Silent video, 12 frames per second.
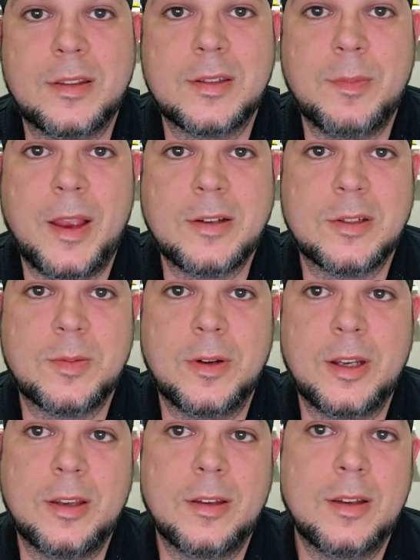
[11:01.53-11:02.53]
this match was
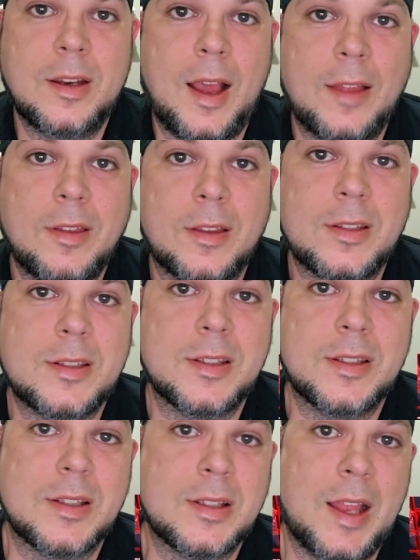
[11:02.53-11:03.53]
pretty good. I thought this
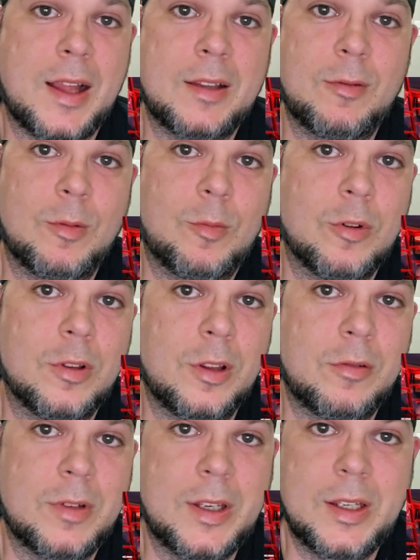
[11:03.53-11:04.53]
is exactly what
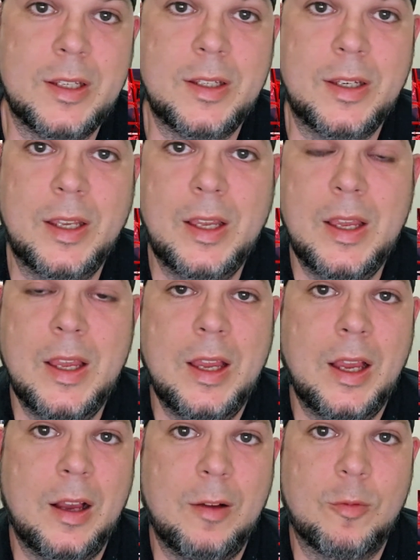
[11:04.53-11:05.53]
Wardlow needed.
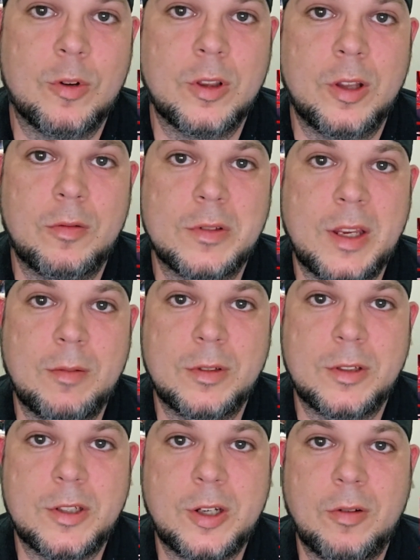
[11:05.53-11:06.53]
Wardlow was able
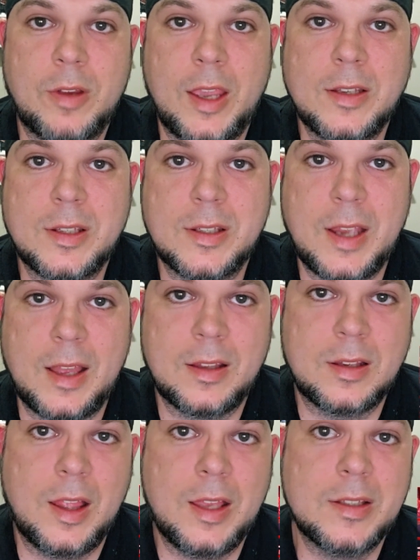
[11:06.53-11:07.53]
to showcase his
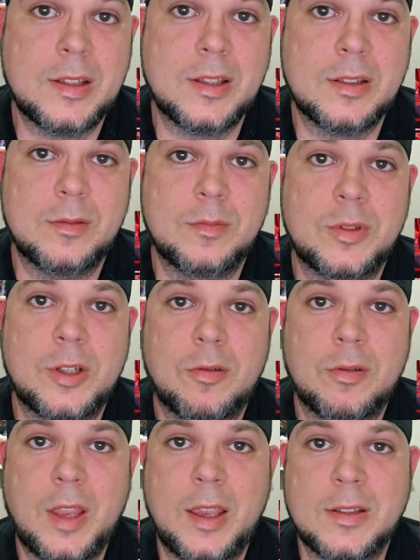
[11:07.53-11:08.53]
athleticism,
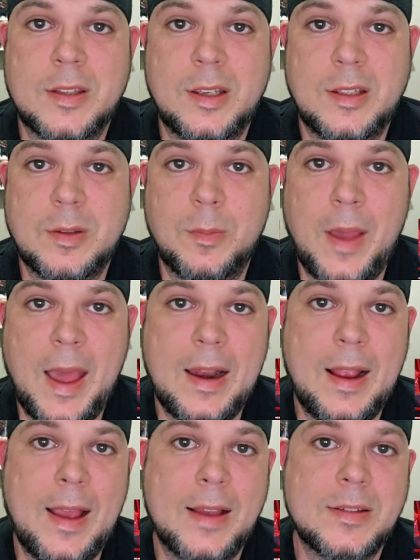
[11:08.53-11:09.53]
showcase that he's a
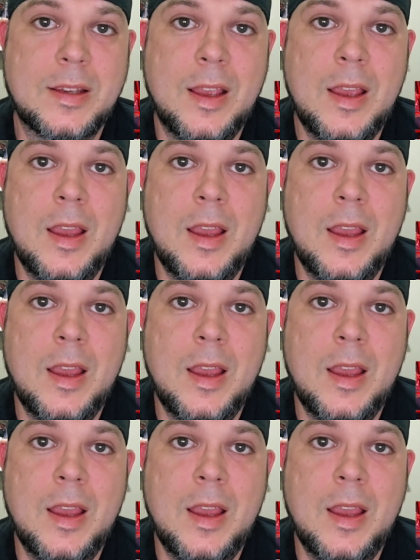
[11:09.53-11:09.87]
badass.